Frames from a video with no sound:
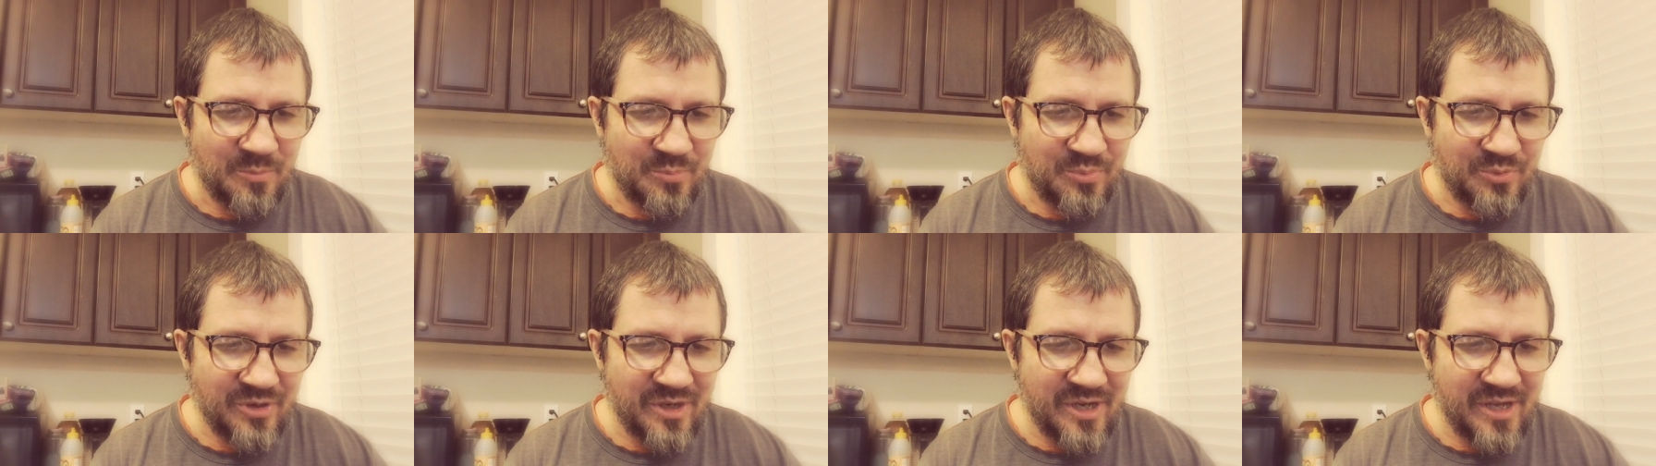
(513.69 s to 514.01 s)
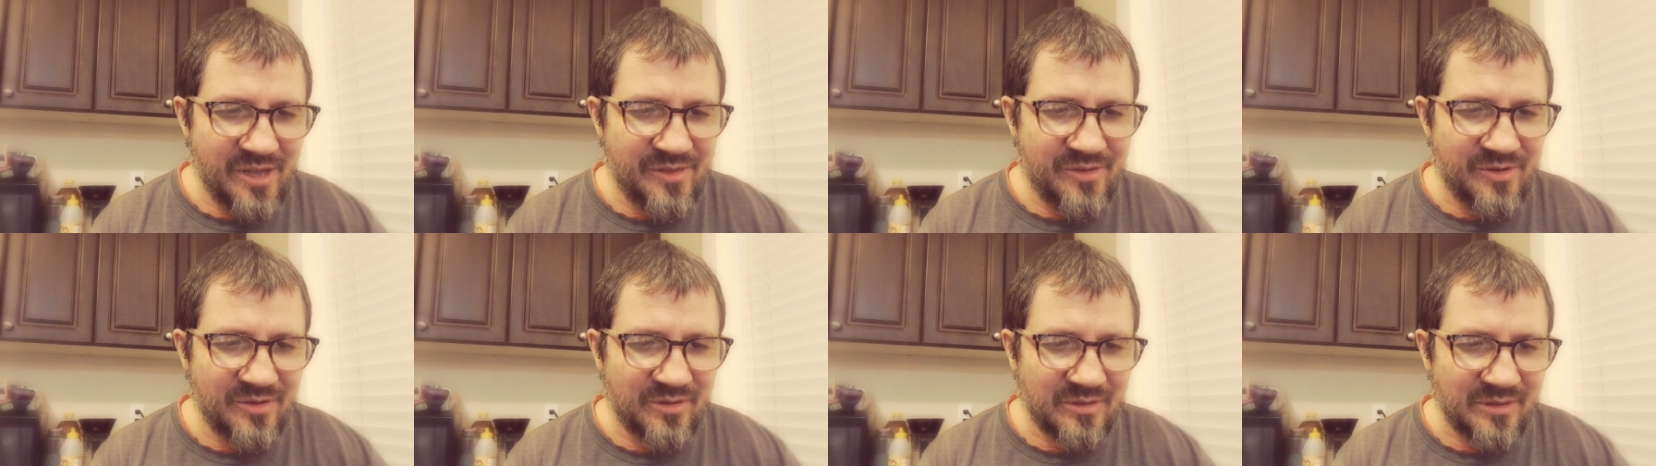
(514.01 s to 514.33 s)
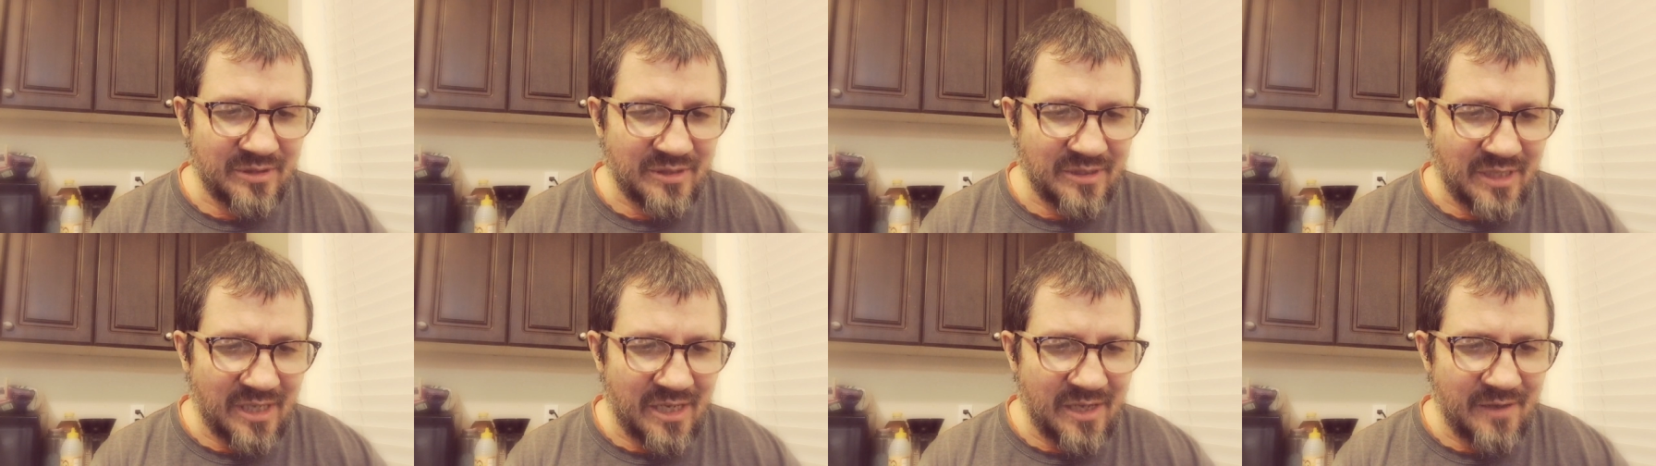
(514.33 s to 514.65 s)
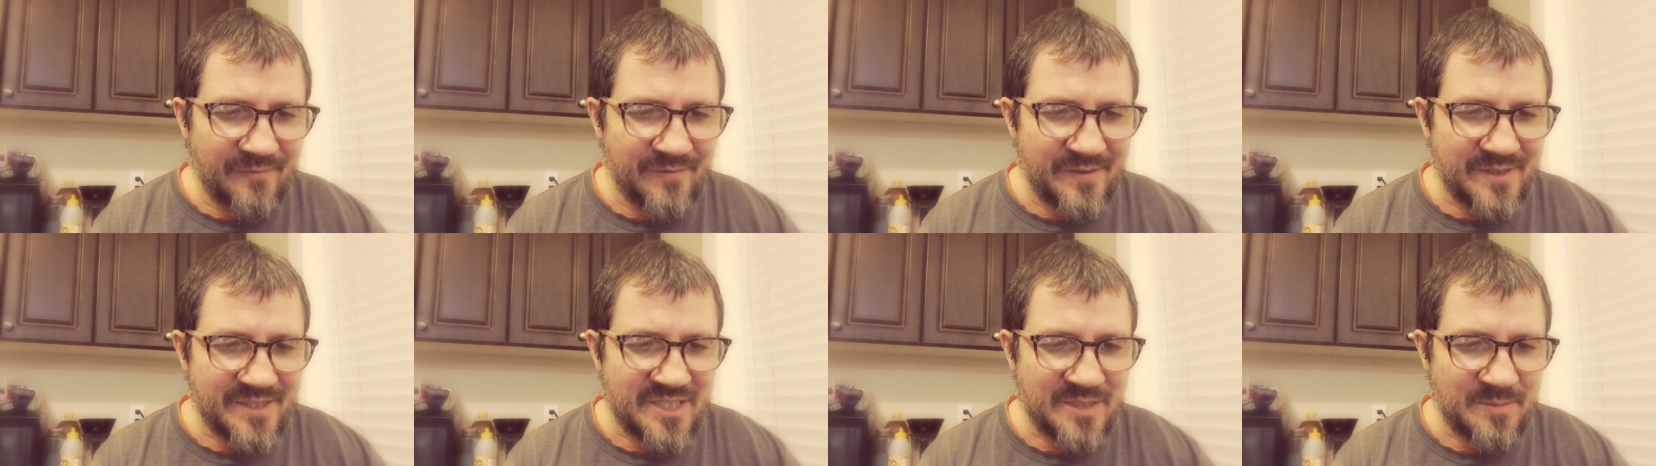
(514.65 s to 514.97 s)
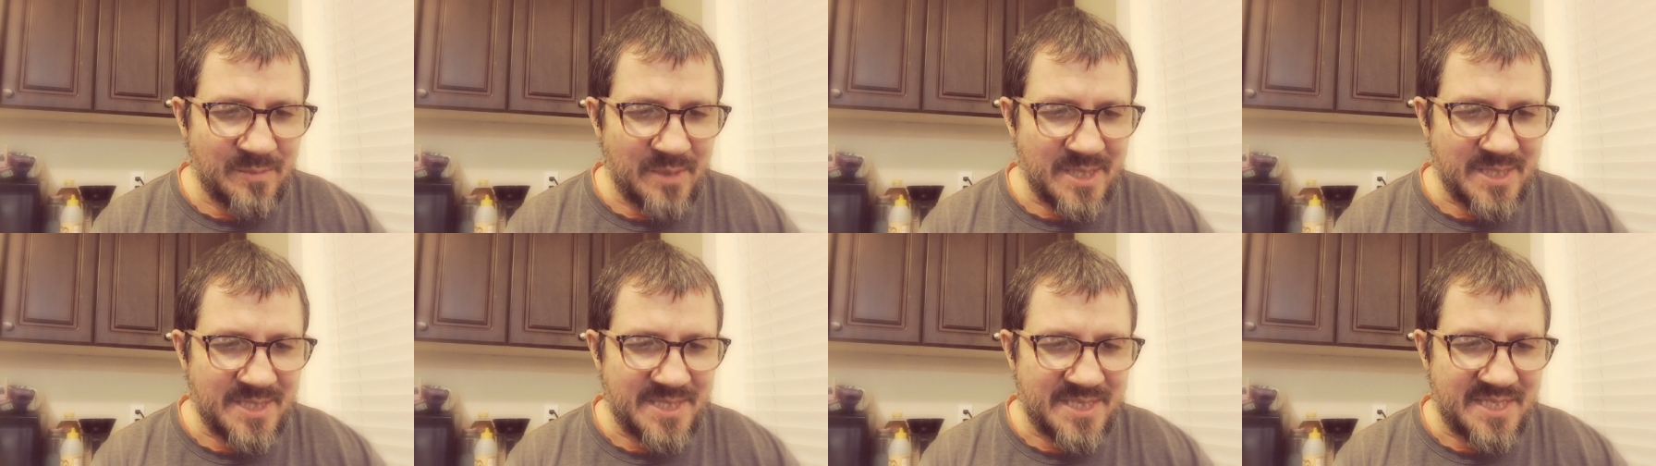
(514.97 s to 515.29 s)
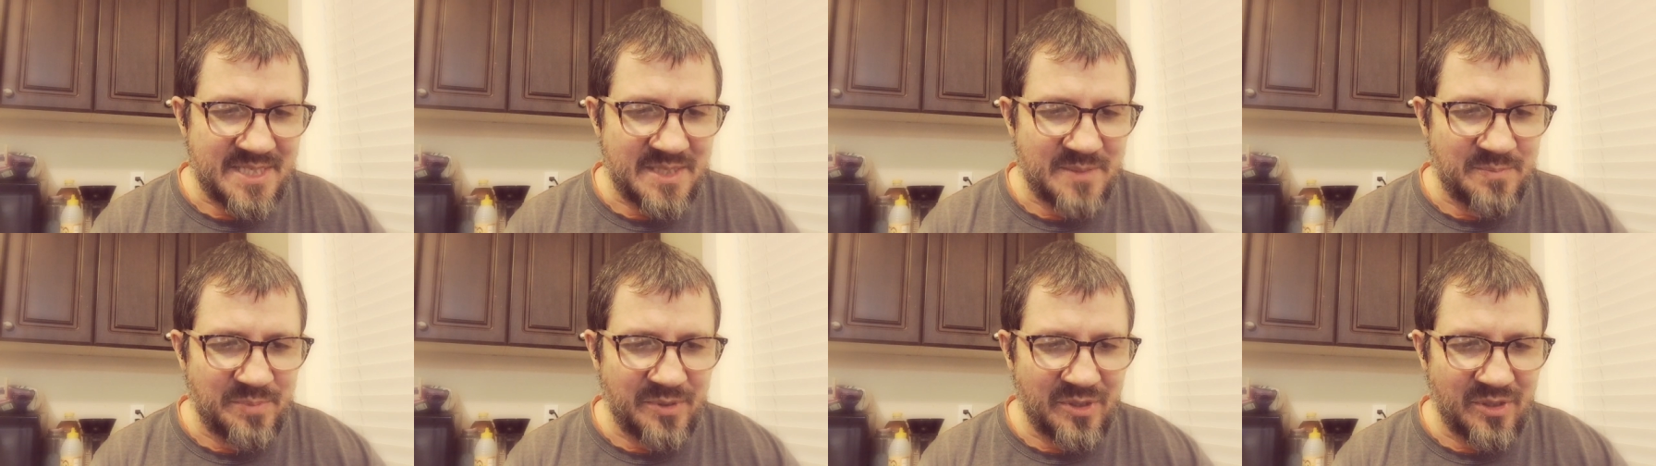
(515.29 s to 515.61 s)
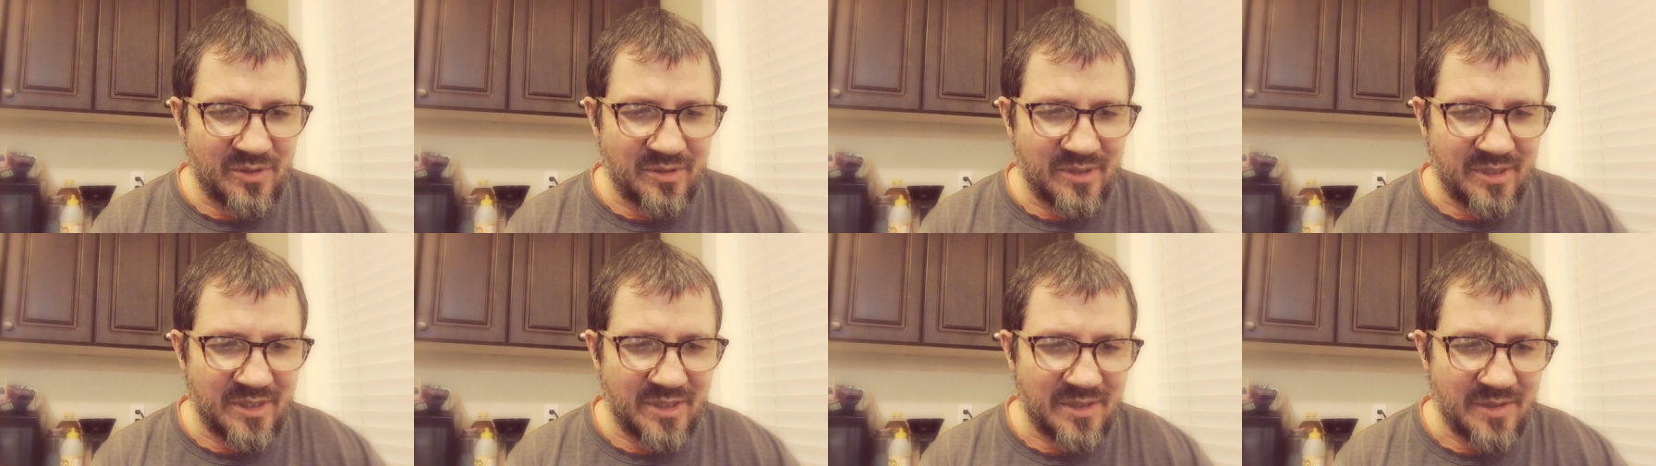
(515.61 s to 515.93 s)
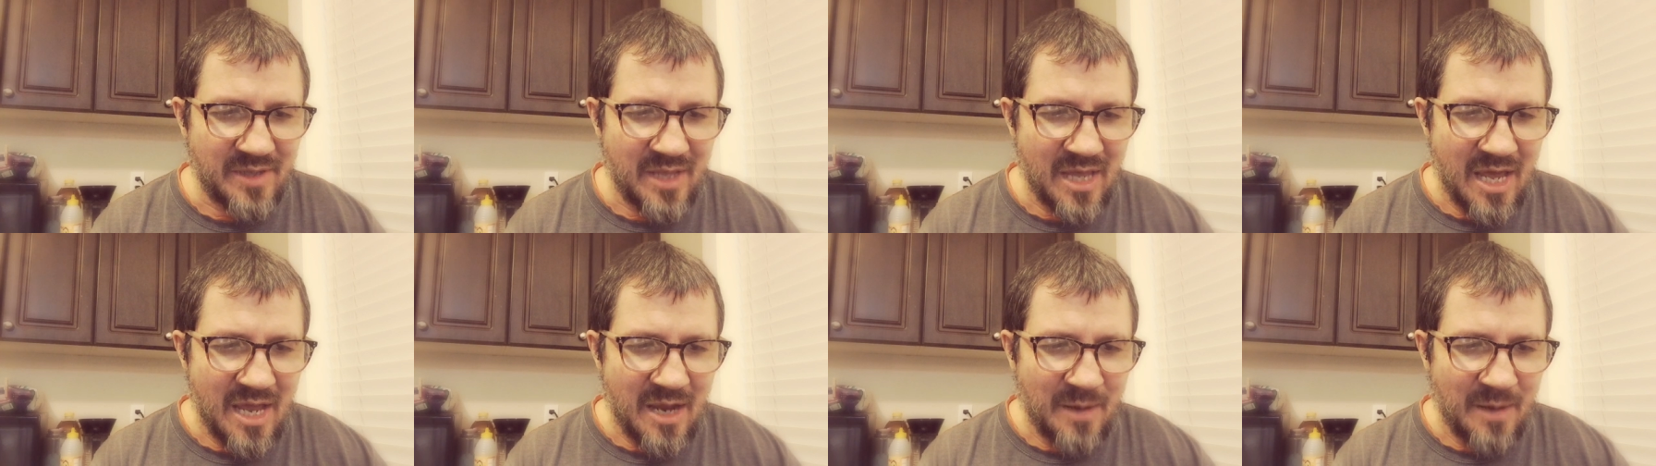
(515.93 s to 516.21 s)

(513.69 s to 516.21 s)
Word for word: Breathe your life into my spirit.